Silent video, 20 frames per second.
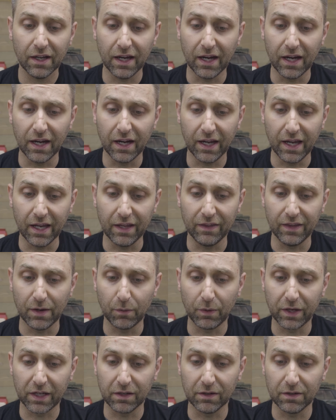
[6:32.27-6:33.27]
uh, and
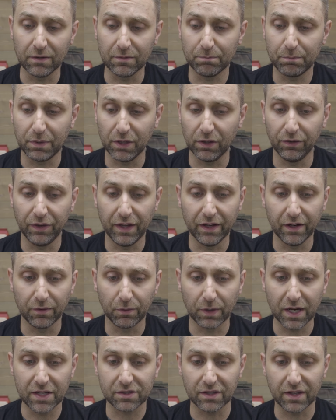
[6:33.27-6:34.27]
then we can build
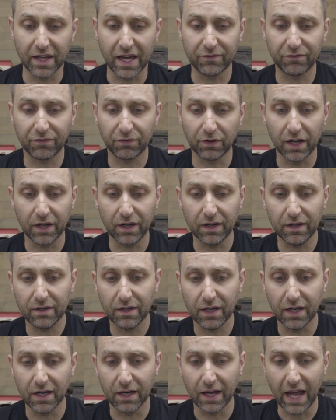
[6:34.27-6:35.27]
the rest of that front
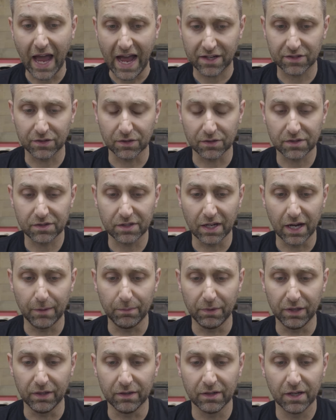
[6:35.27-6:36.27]
uh, axle
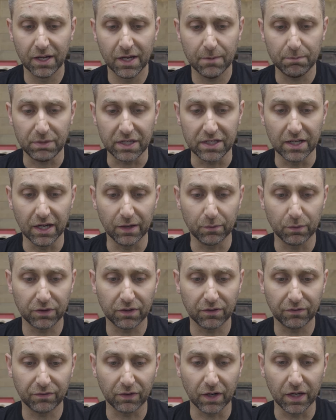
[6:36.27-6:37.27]
stub and be done
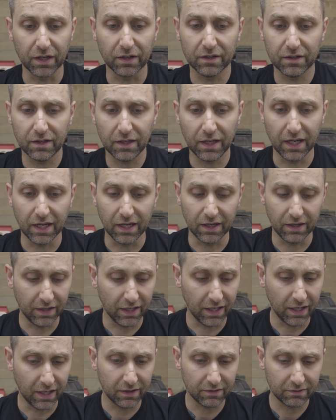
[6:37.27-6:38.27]
with the front
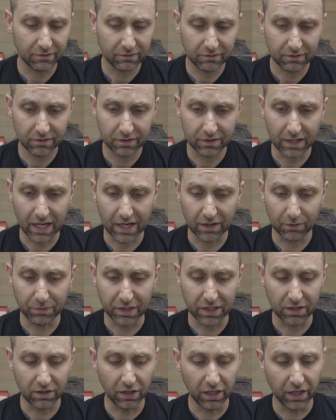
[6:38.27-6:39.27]
and uh, that'll
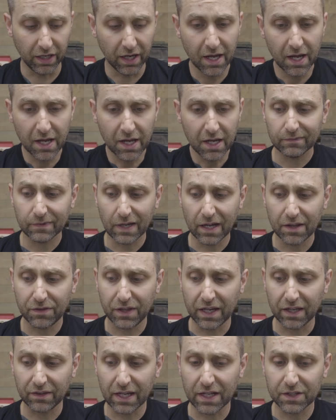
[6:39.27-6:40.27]
be good. I
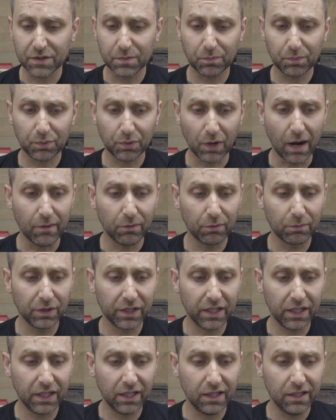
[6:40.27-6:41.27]
think that's
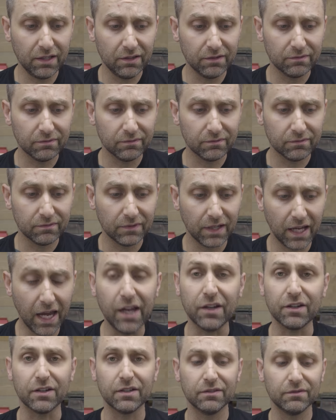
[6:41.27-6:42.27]
probably
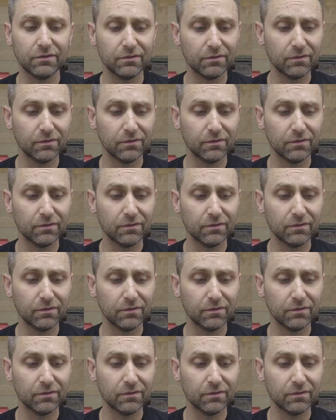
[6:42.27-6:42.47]
it